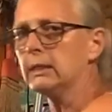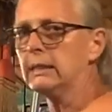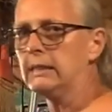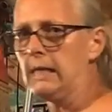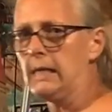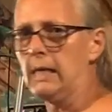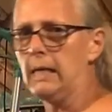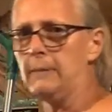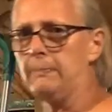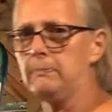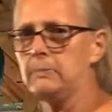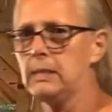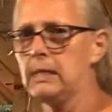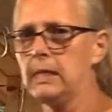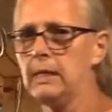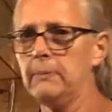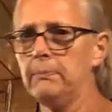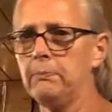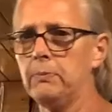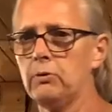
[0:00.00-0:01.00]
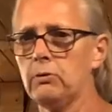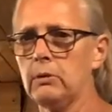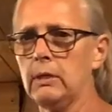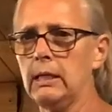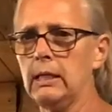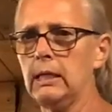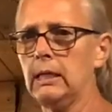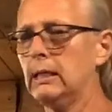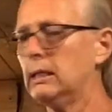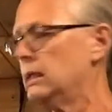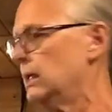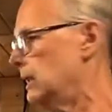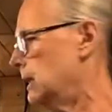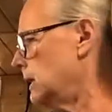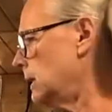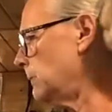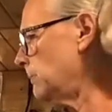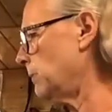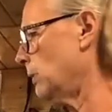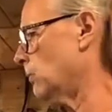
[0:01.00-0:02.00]
deep green.
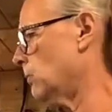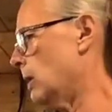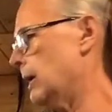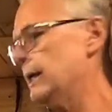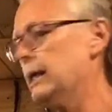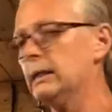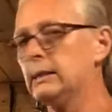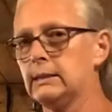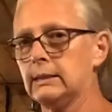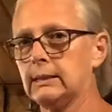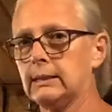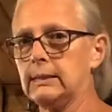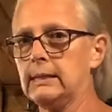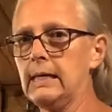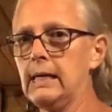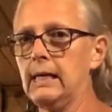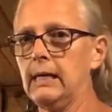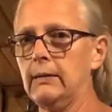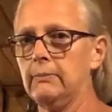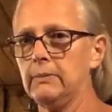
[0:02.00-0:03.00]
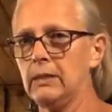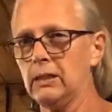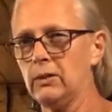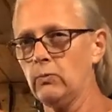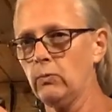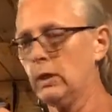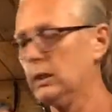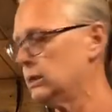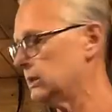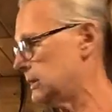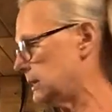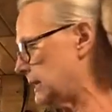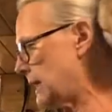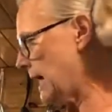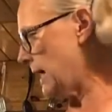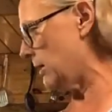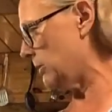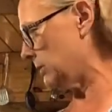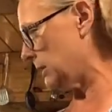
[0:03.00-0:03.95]
But when it's steamed and wilts down,